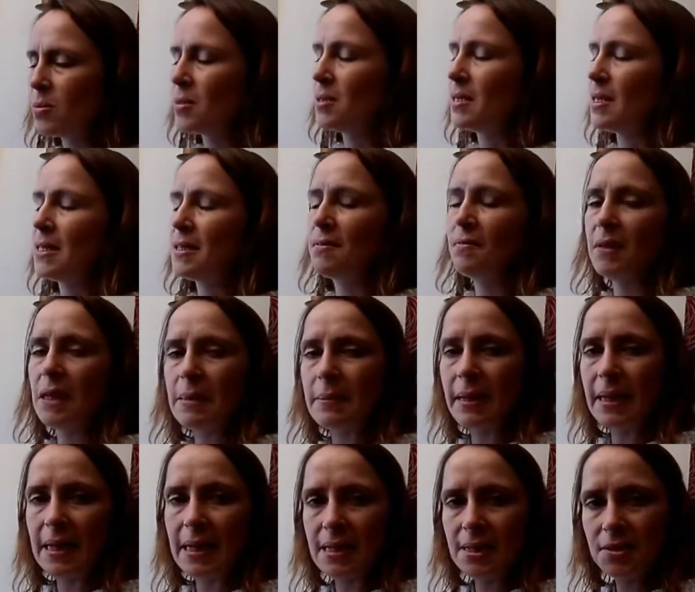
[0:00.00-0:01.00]
and that didn't really make
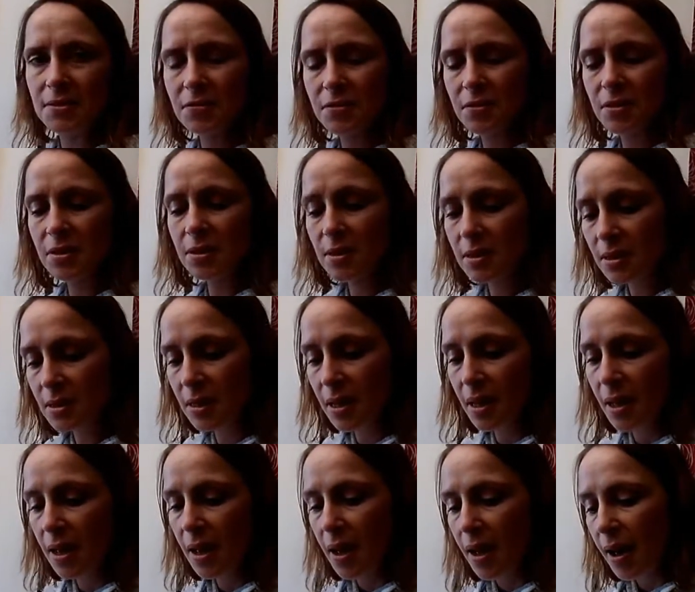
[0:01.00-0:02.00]
any difference.
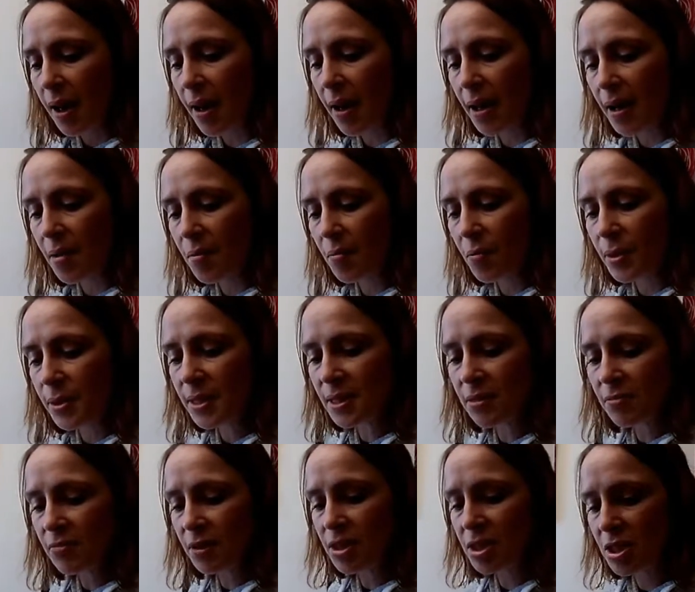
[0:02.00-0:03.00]
We did
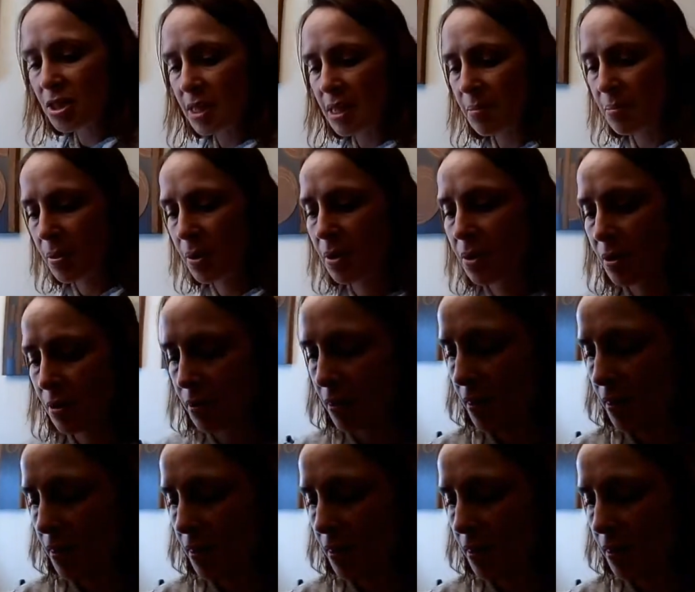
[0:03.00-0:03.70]
originally put